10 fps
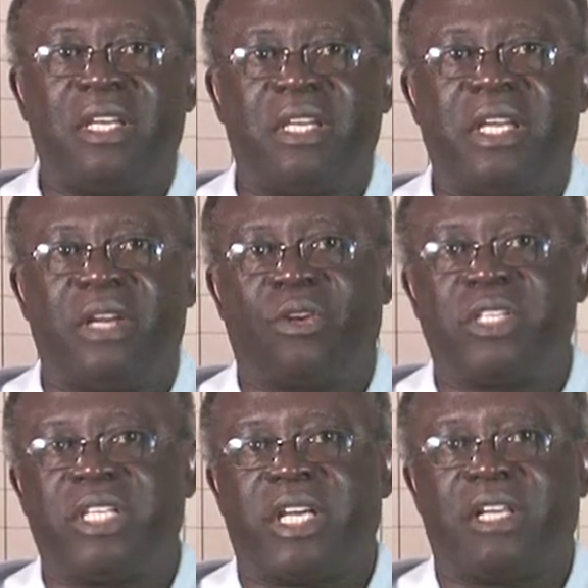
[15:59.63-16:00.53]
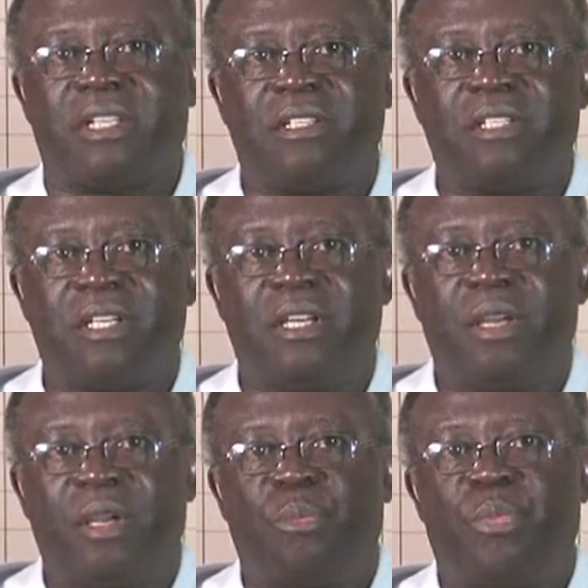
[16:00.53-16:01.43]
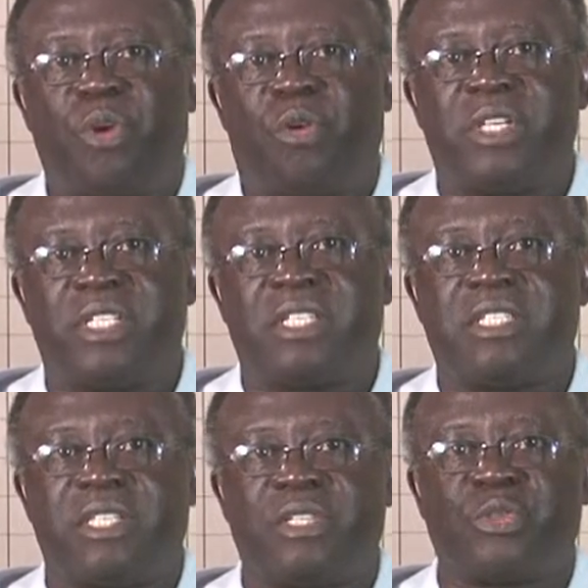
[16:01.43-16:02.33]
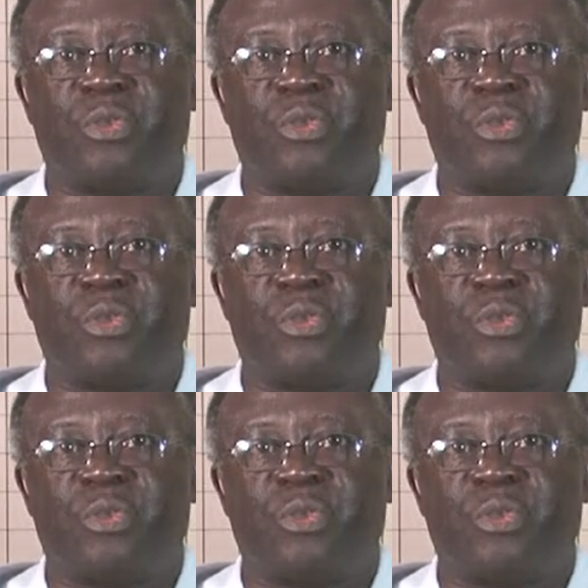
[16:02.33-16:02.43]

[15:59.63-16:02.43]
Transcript: In the nutshell, pure research seeks to